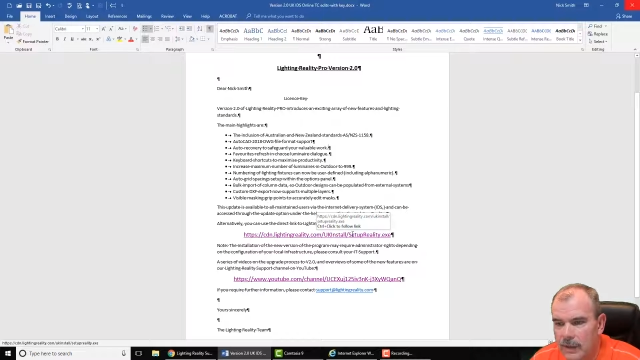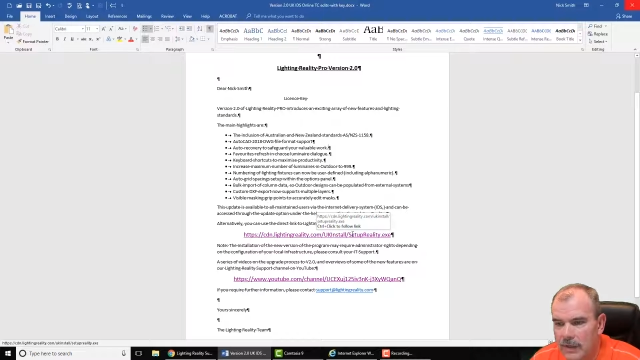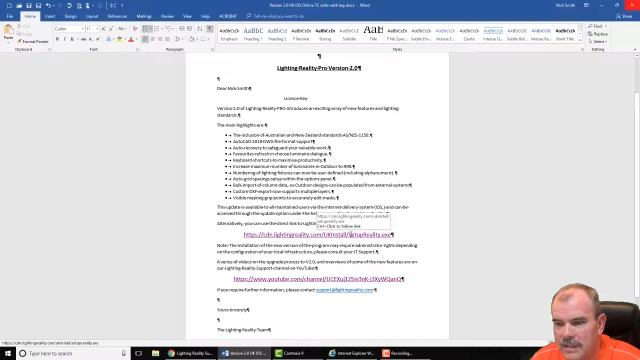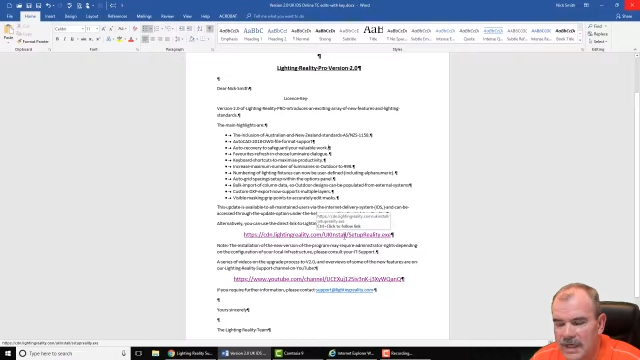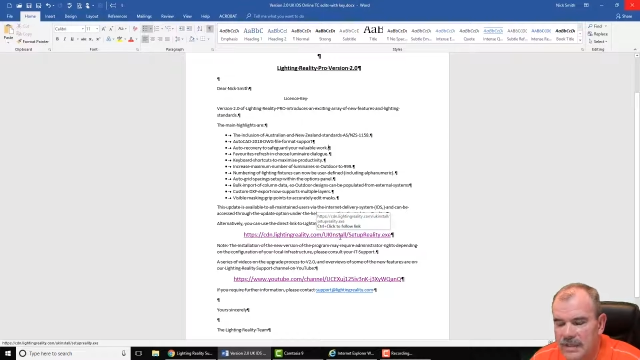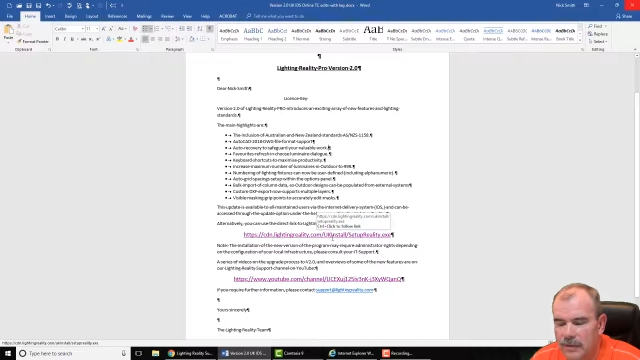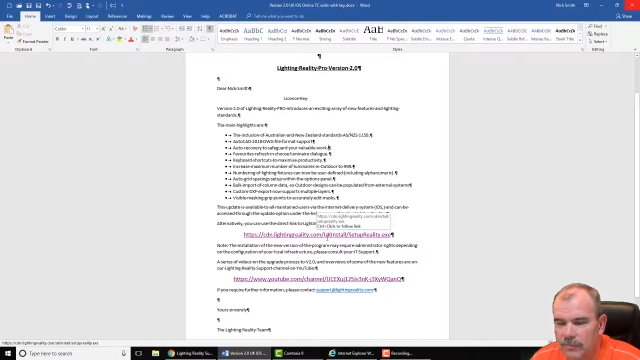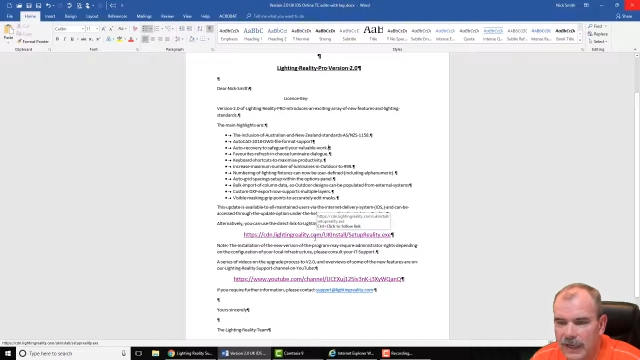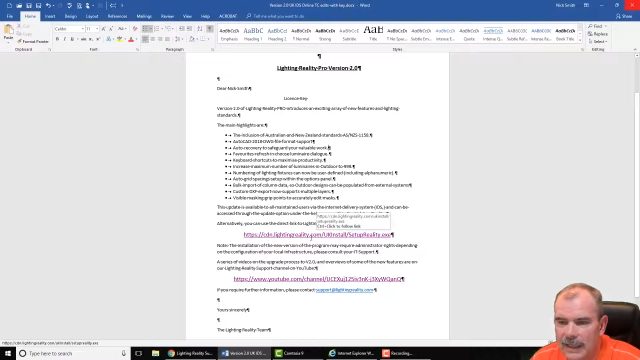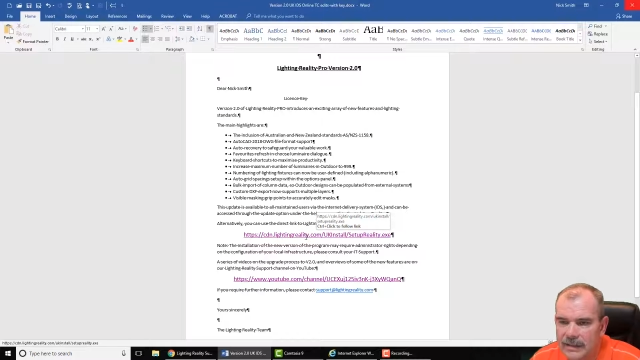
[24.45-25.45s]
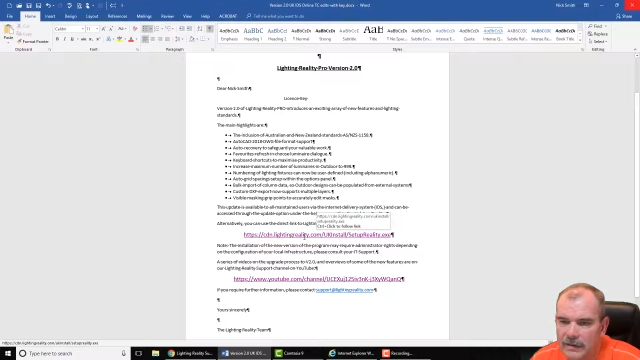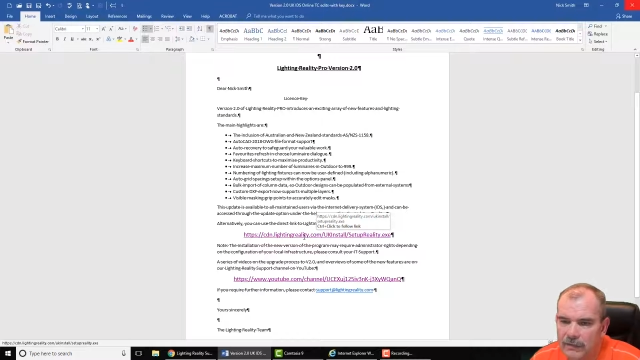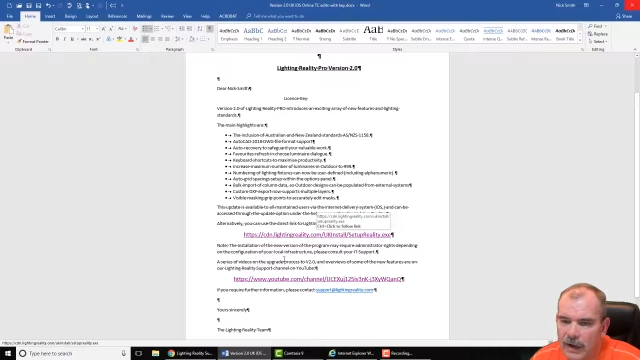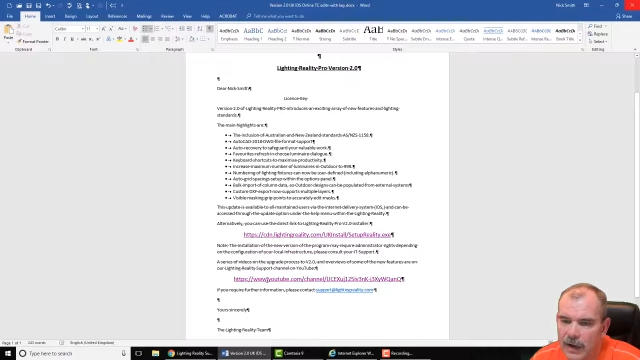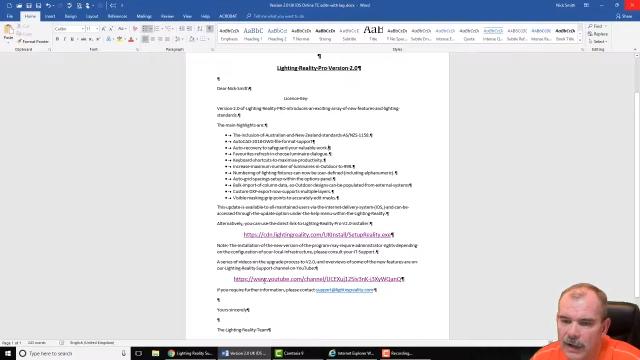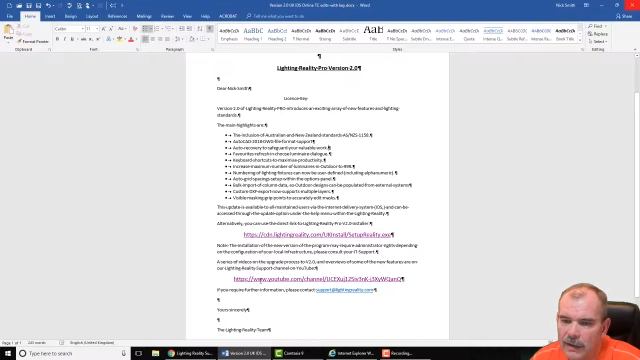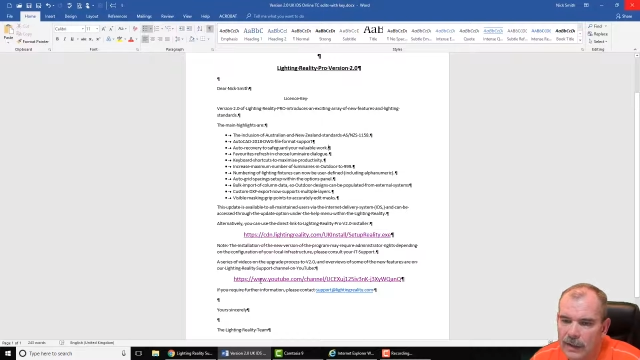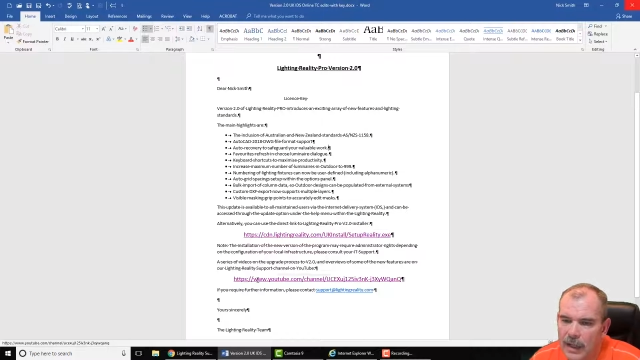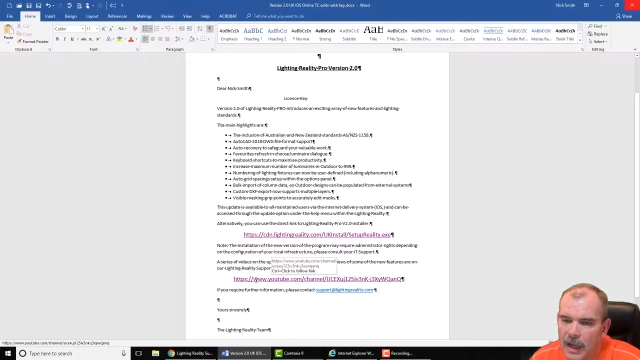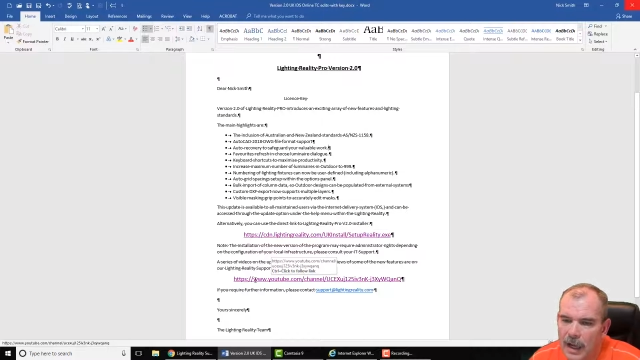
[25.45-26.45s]
setup reality file,
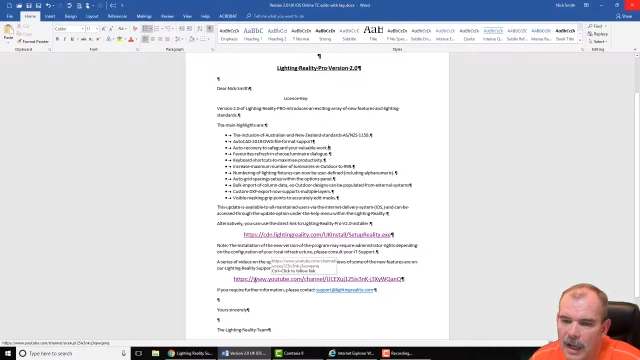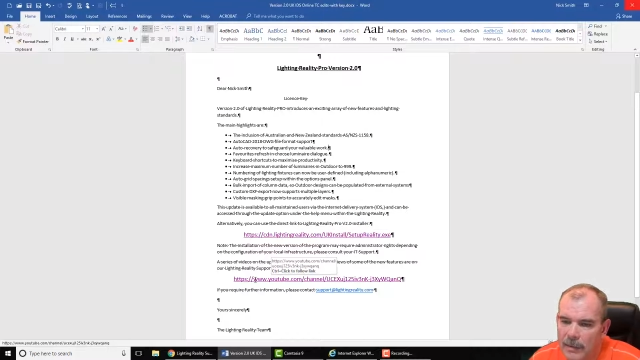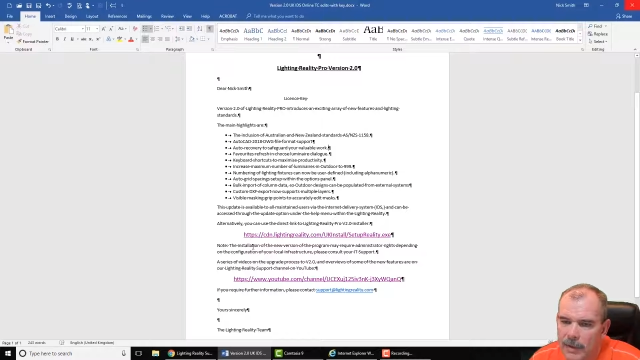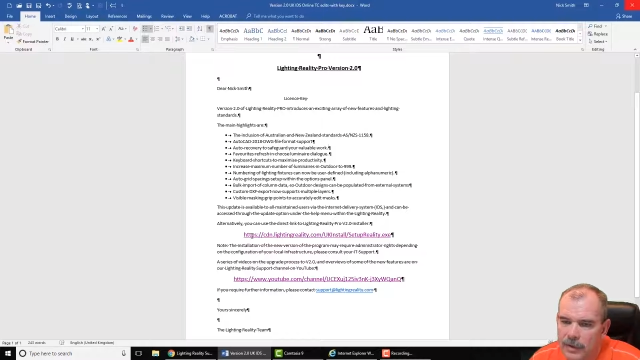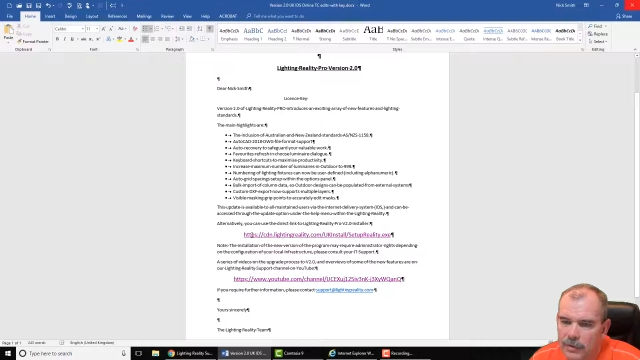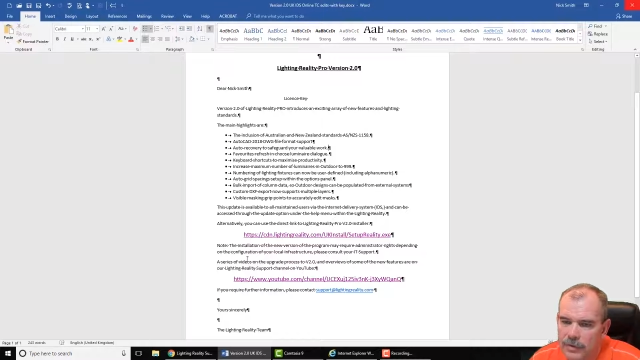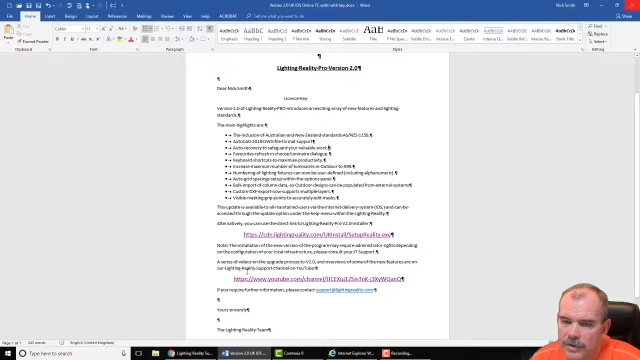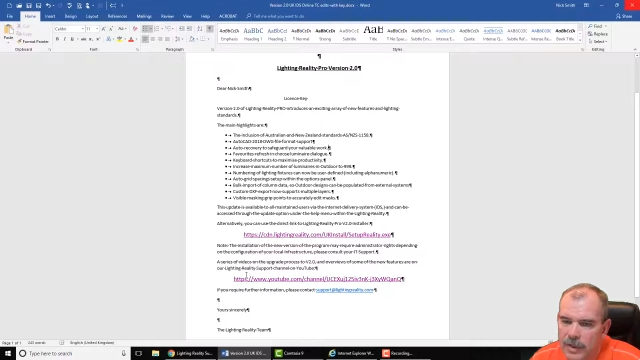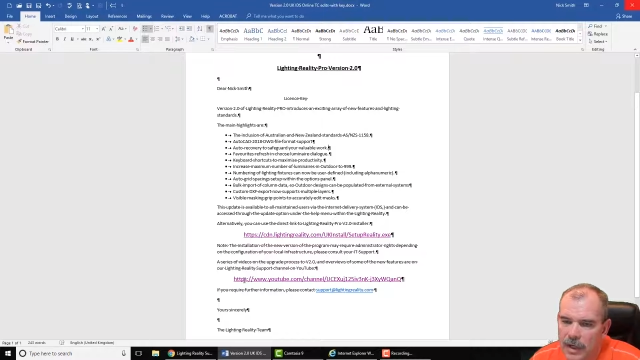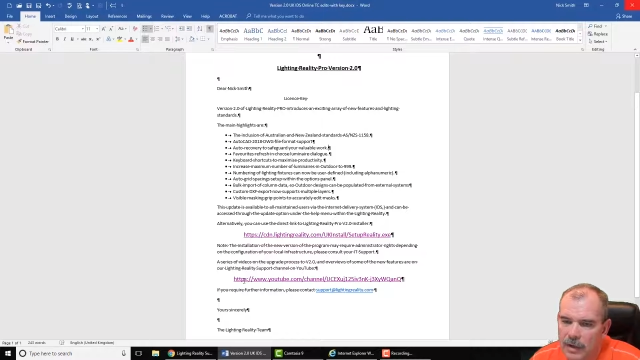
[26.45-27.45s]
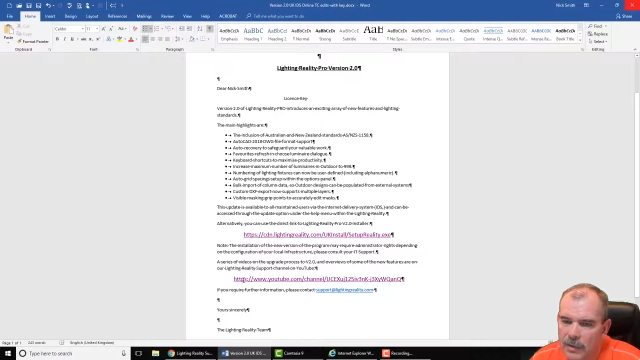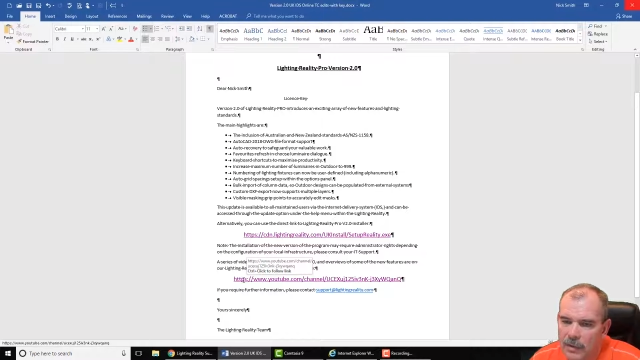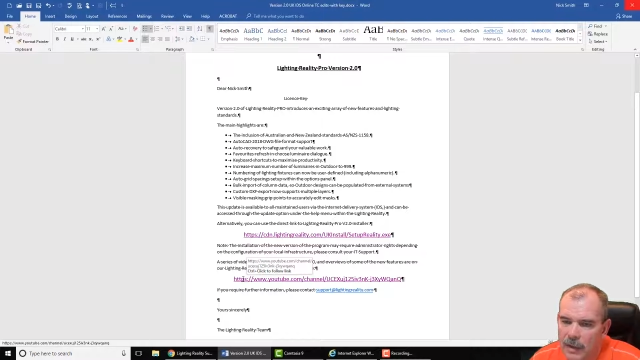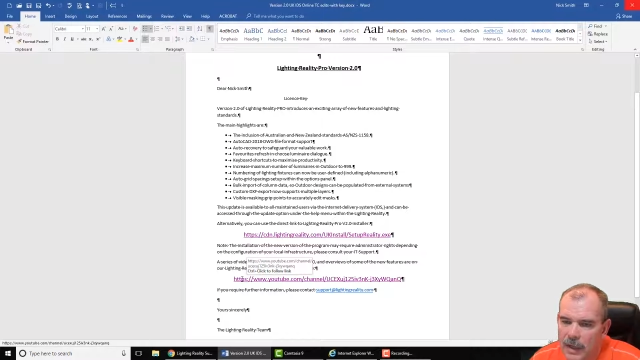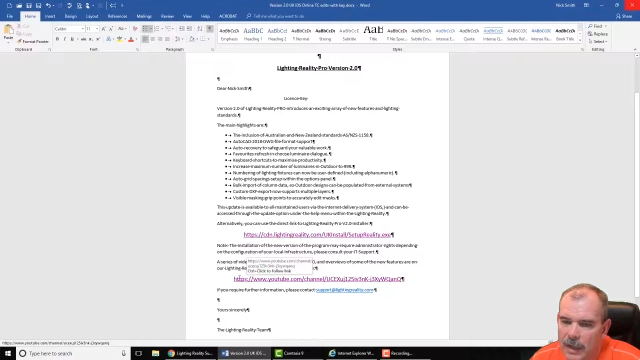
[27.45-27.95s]
and also